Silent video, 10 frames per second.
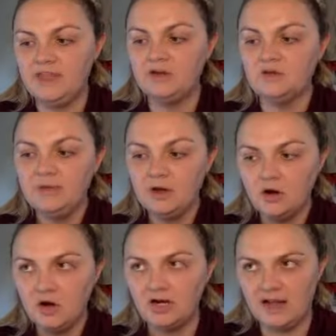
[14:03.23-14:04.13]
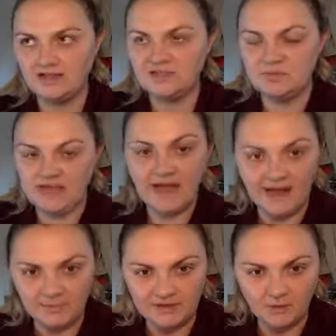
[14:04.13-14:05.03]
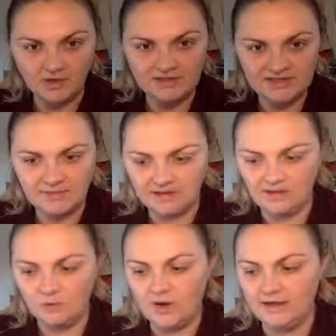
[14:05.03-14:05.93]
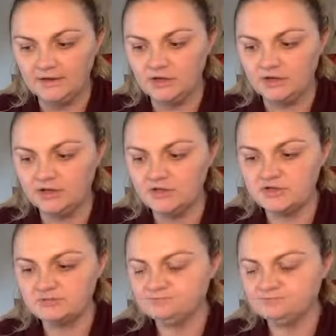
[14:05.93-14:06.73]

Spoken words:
it would be hard not to be happy while smelling wild orange.